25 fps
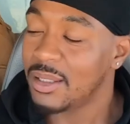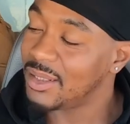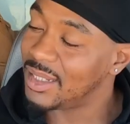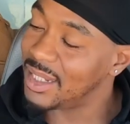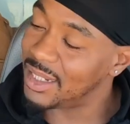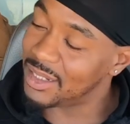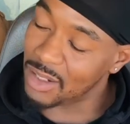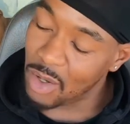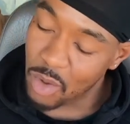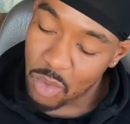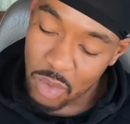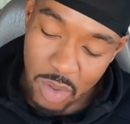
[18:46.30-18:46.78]

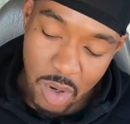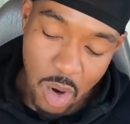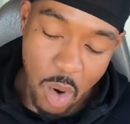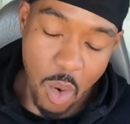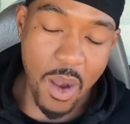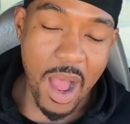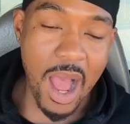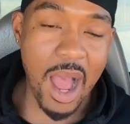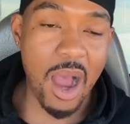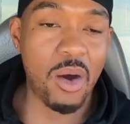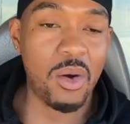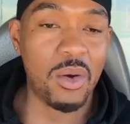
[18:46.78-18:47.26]
then don't
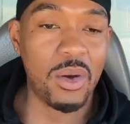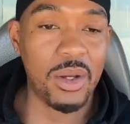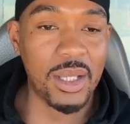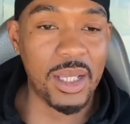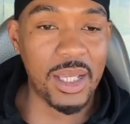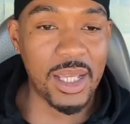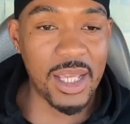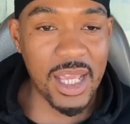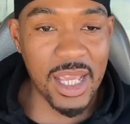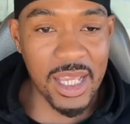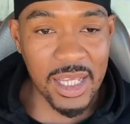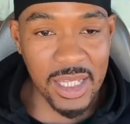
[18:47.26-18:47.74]
go out
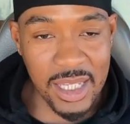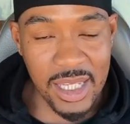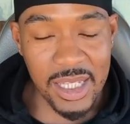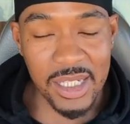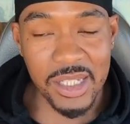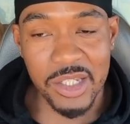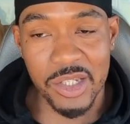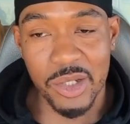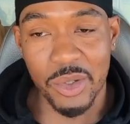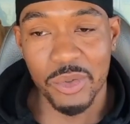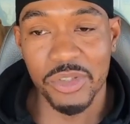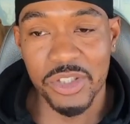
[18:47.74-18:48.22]
and
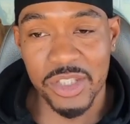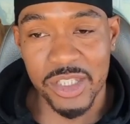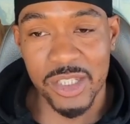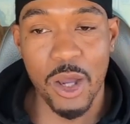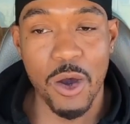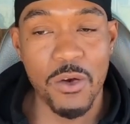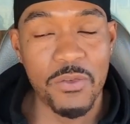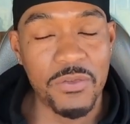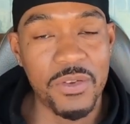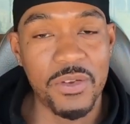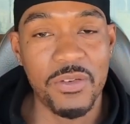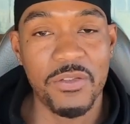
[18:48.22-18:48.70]
get
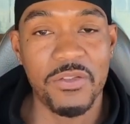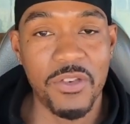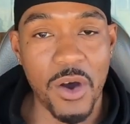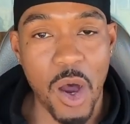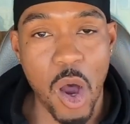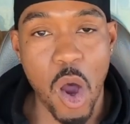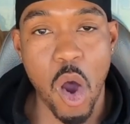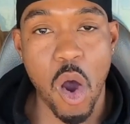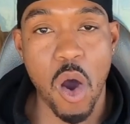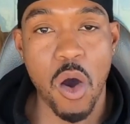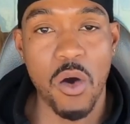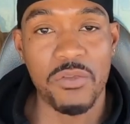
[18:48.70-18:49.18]
yourself
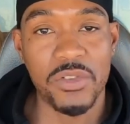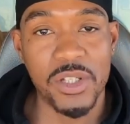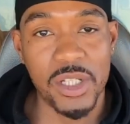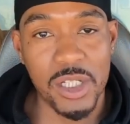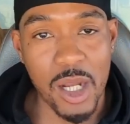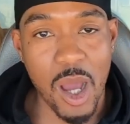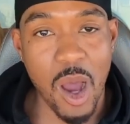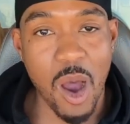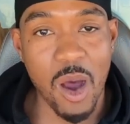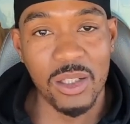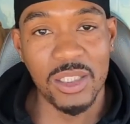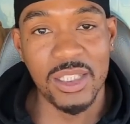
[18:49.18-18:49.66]
involved
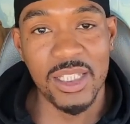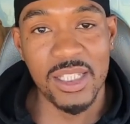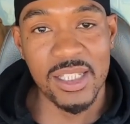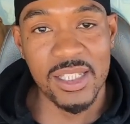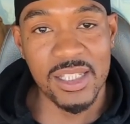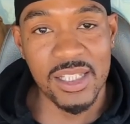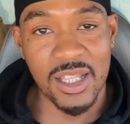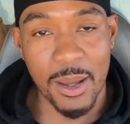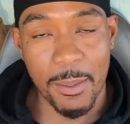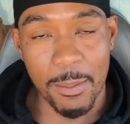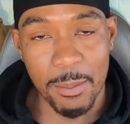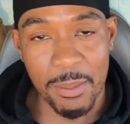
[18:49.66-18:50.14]
in all
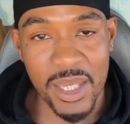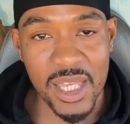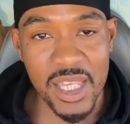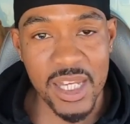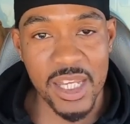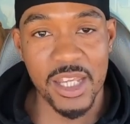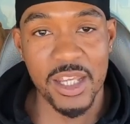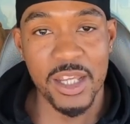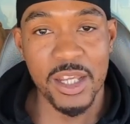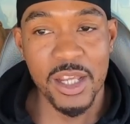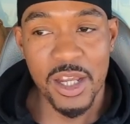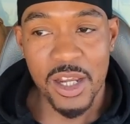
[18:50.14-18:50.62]
these
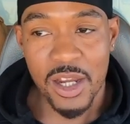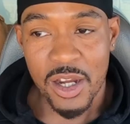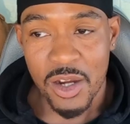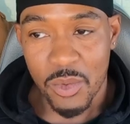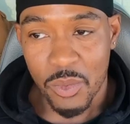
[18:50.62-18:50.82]
committed